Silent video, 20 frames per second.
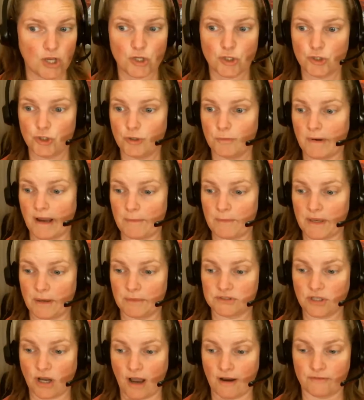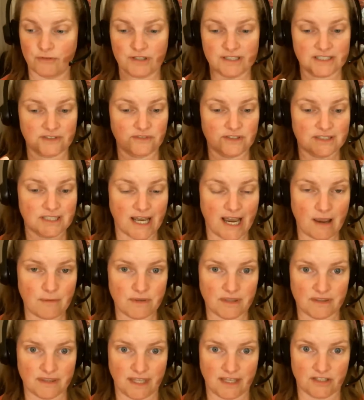You might be able to offer a different time
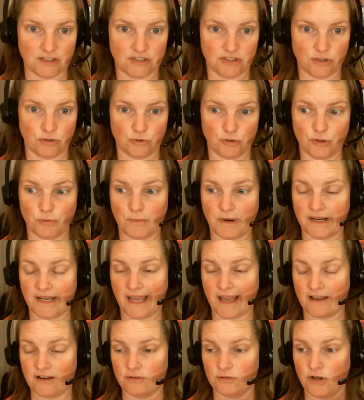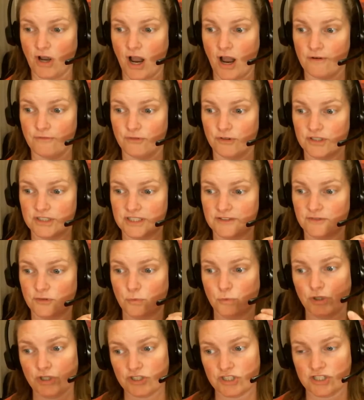than they do. You might offer different
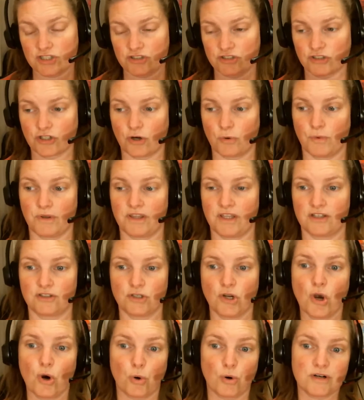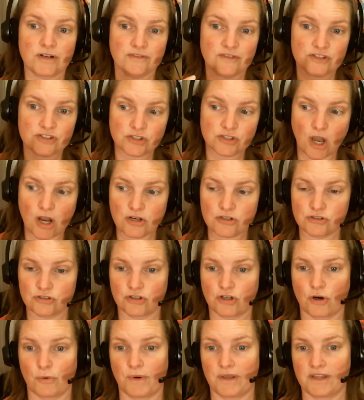worksheets to go with it, or different songs to
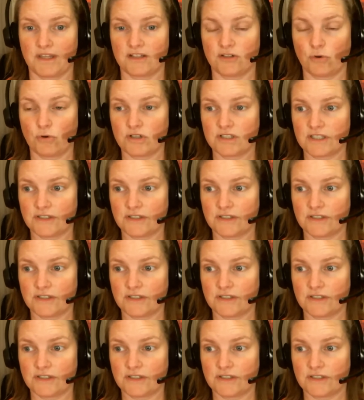go with it, or